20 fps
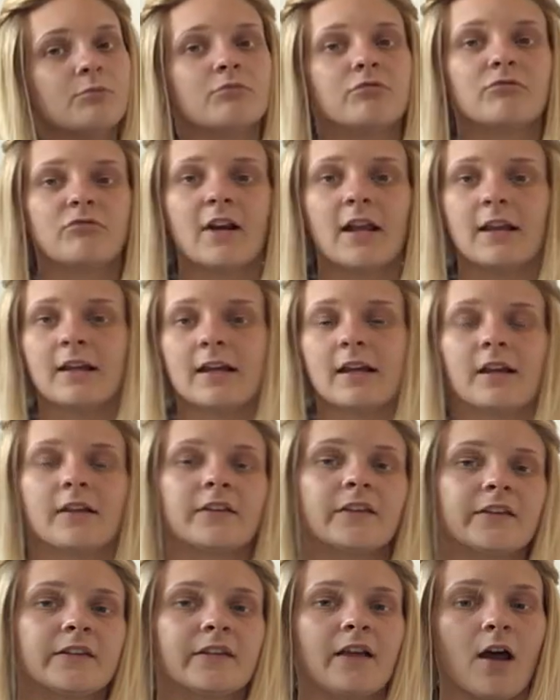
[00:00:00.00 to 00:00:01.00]
Brilliant.
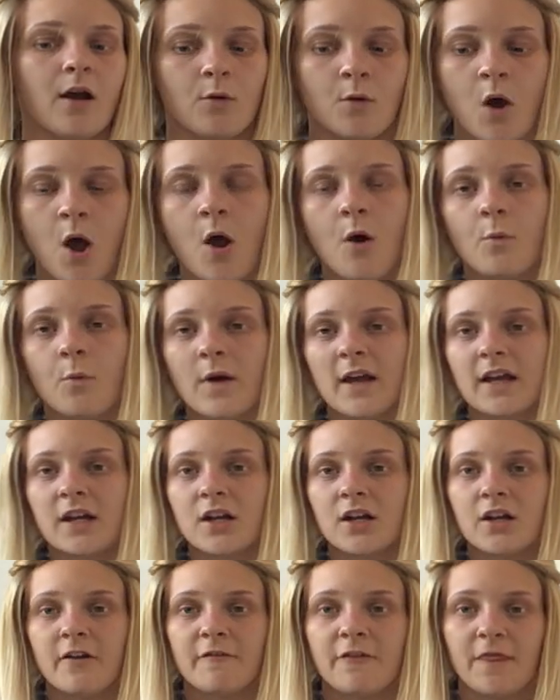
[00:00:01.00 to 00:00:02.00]
So we're
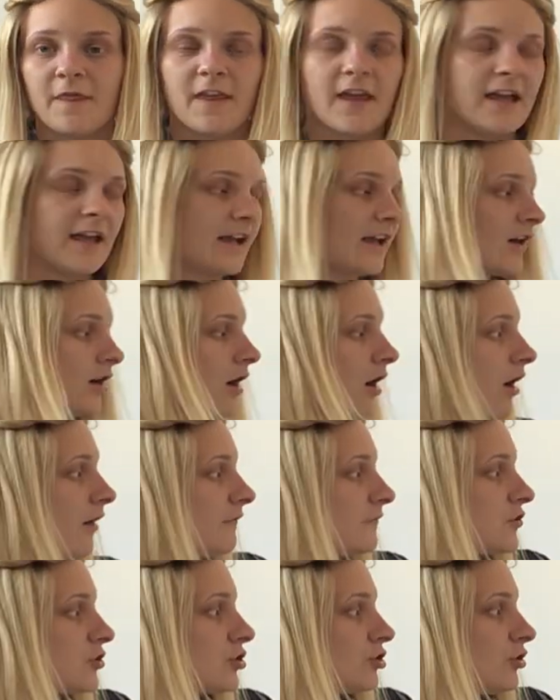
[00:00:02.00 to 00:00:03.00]
going to think
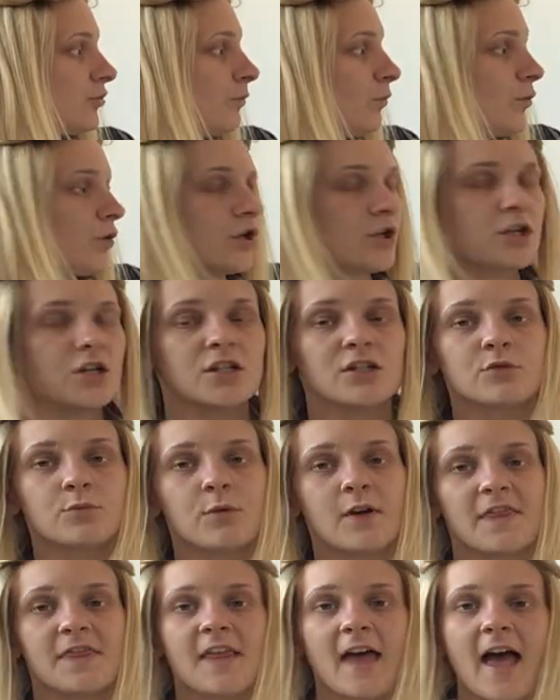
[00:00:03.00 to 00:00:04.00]
of some words
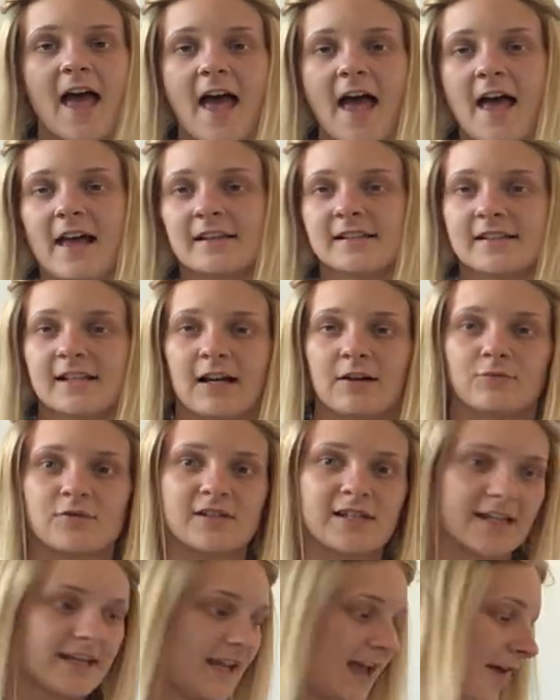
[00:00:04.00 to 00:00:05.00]
with the air sound
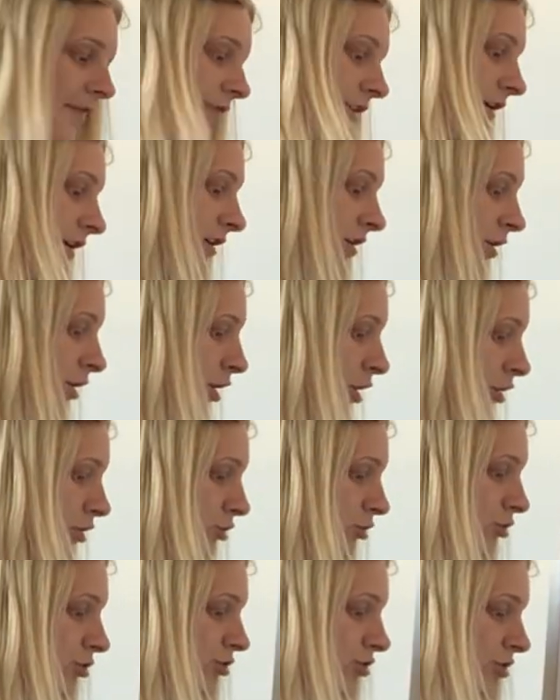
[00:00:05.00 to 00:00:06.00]
together.
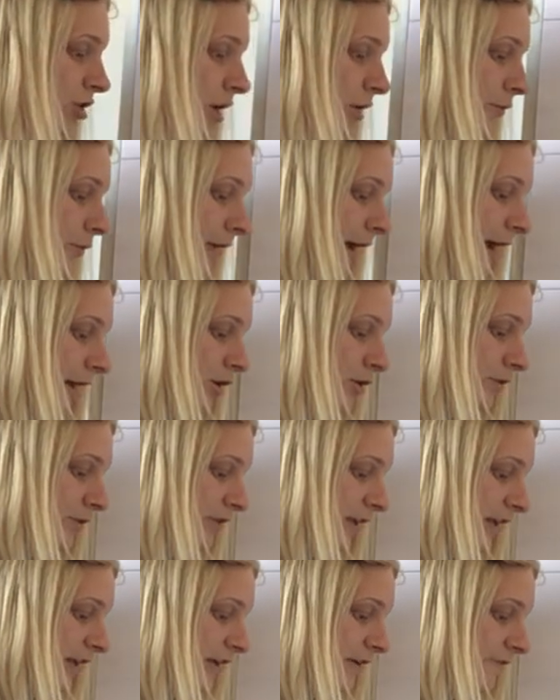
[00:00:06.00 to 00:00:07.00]
So can you
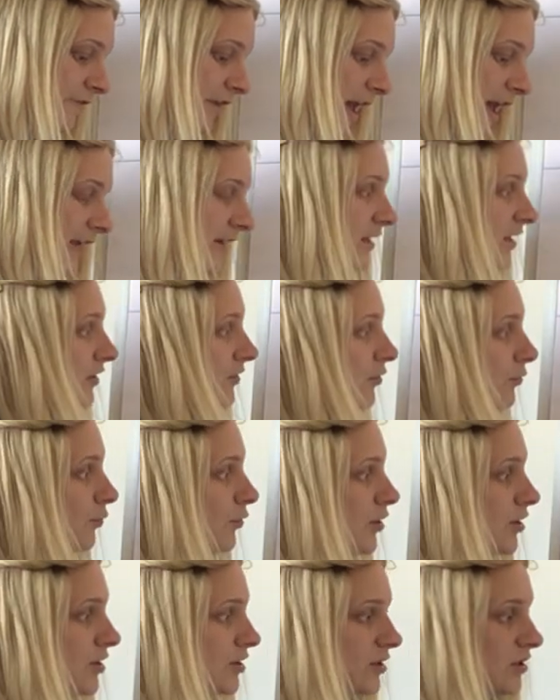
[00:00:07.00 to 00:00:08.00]
think of any of the
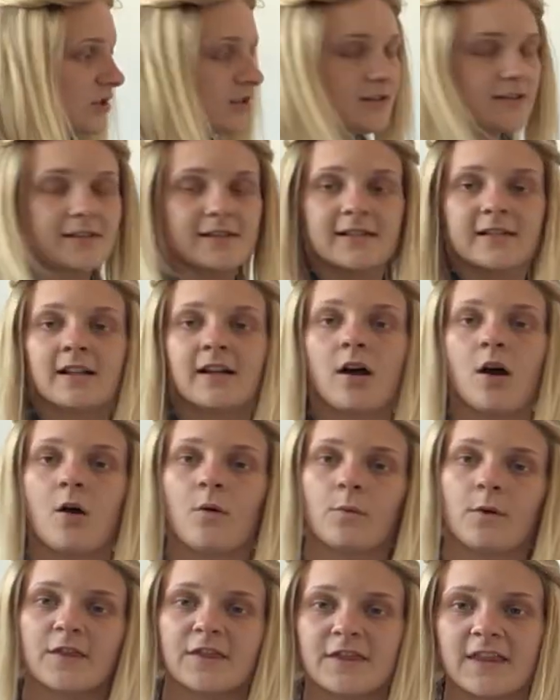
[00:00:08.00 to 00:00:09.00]
words
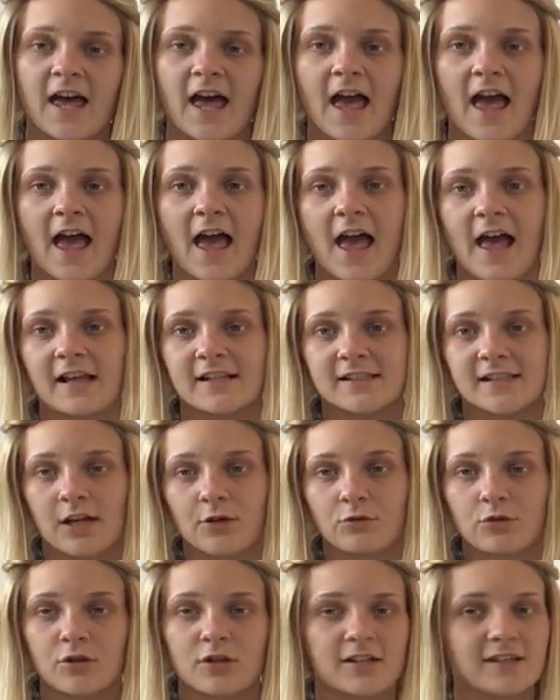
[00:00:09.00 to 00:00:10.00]
with the air
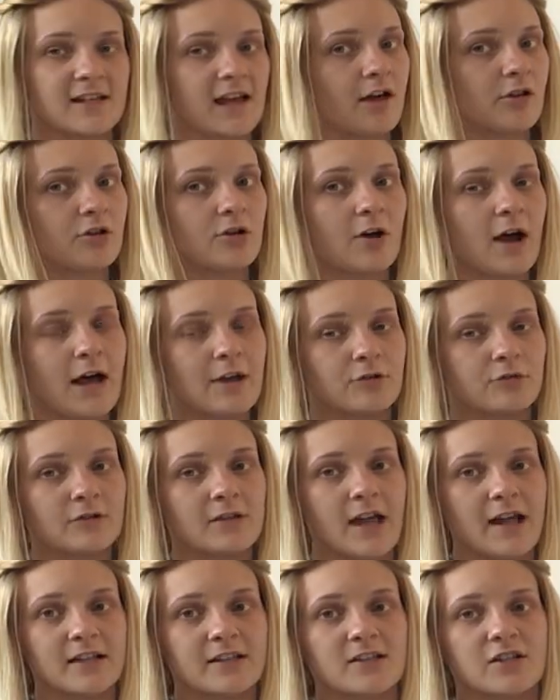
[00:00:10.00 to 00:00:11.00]
sound? You can tell your adult
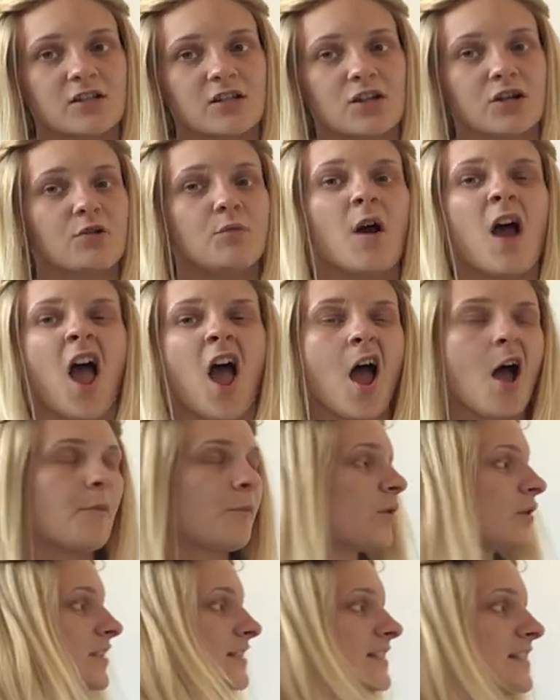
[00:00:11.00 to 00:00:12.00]
next to you and
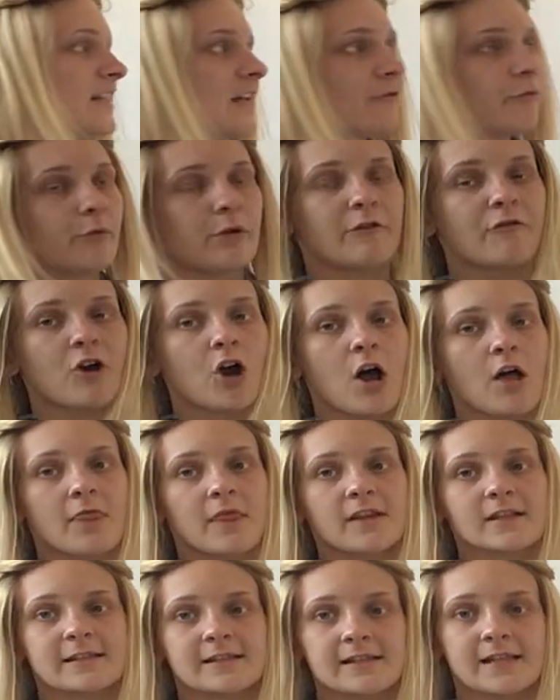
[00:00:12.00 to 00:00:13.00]
we'll see if we've got
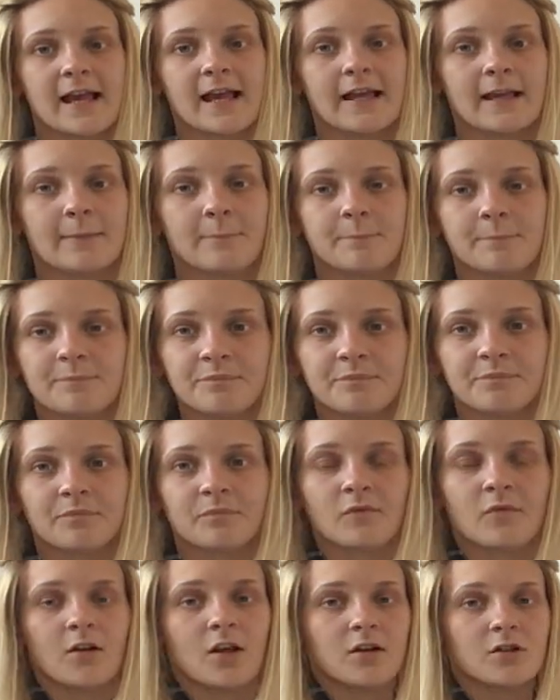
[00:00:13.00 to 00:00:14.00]
the same.
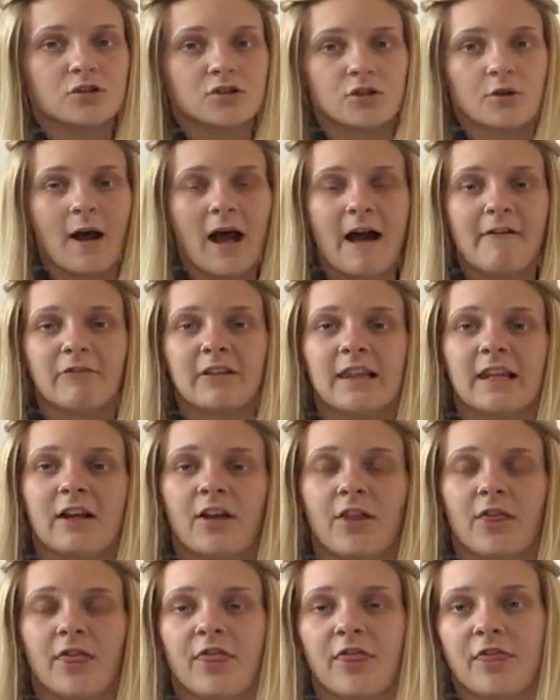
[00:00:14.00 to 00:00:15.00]
So have a
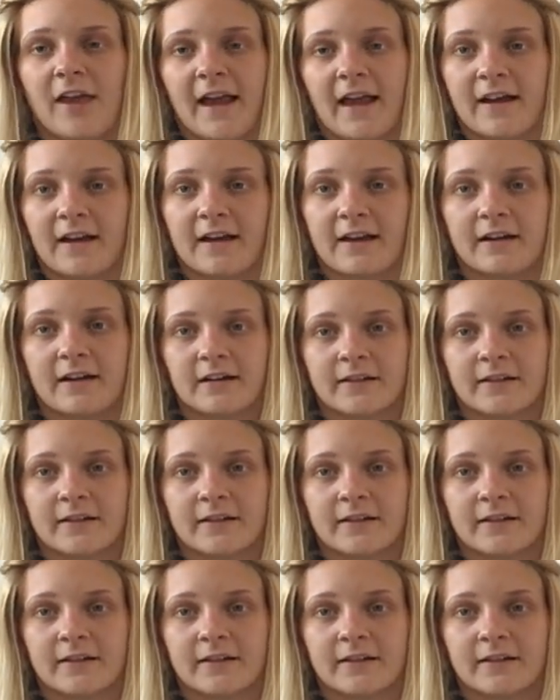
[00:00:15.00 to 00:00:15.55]
little think.